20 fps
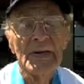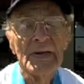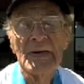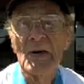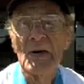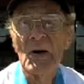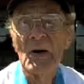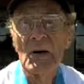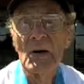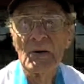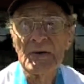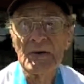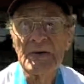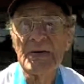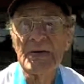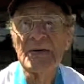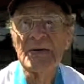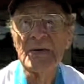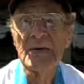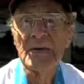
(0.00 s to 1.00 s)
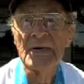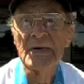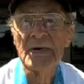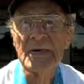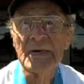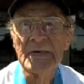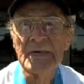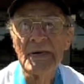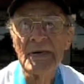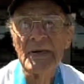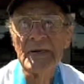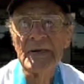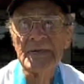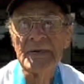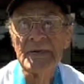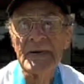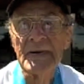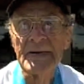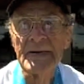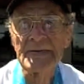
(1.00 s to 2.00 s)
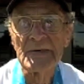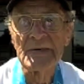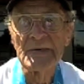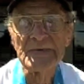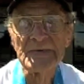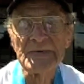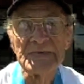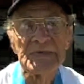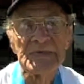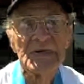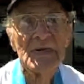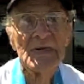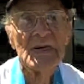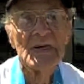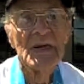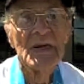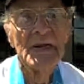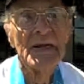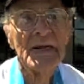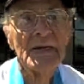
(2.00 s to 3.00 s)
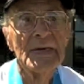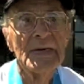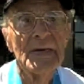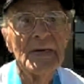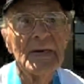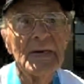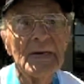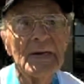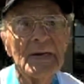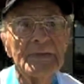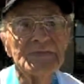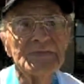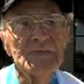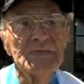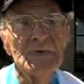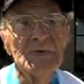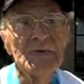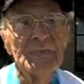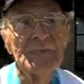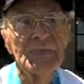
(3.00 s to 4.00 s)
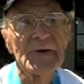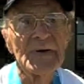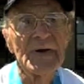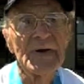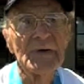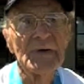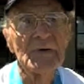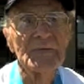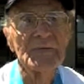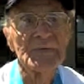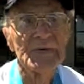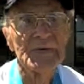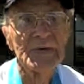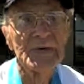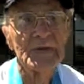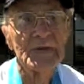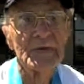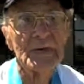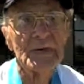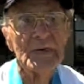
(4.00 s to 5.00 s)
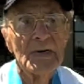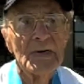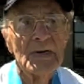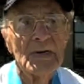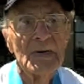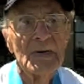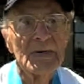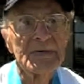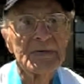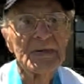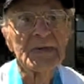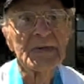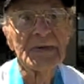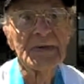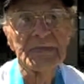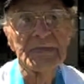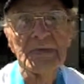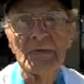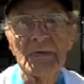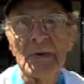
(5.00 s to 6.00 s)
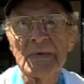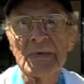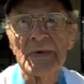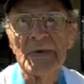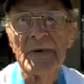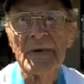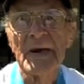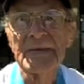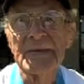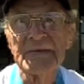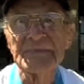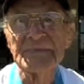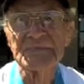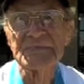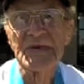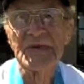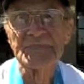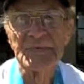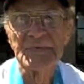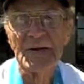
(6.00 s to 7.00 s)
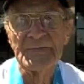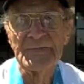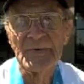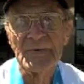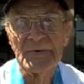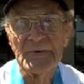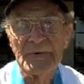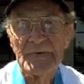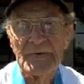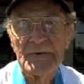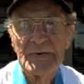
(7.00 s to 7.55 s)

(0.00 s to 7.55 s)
Holland, in the Netherlands. And I'm due to play over there, I think, around the 9th of September.